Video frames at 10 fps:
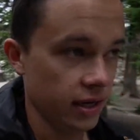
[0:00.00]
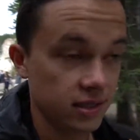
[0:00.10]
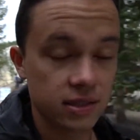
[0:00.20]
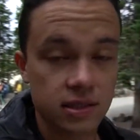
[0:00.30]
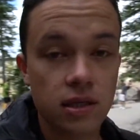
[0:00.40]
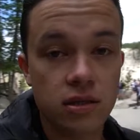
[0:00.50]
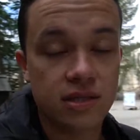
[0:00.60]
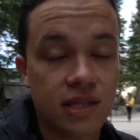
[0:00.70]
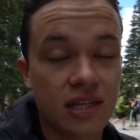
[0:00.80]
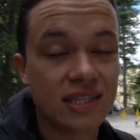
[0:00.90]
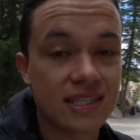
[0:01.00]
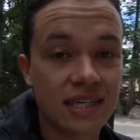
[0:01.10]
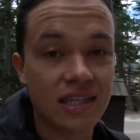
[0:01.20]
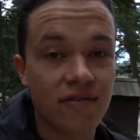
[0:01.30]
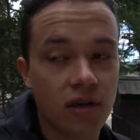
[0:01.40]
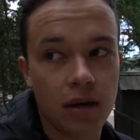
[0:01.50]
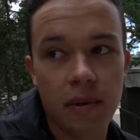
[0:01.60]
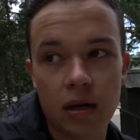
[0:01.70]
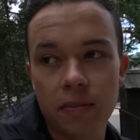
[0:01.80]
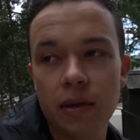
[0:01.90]
Still significant
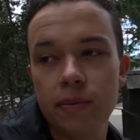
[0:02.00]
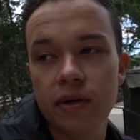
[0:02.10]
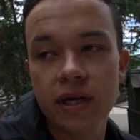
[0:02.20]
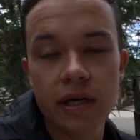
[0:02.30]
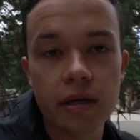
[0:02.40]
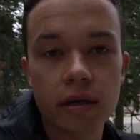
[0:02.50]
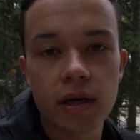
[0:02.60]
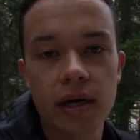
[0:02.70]
amount of people here,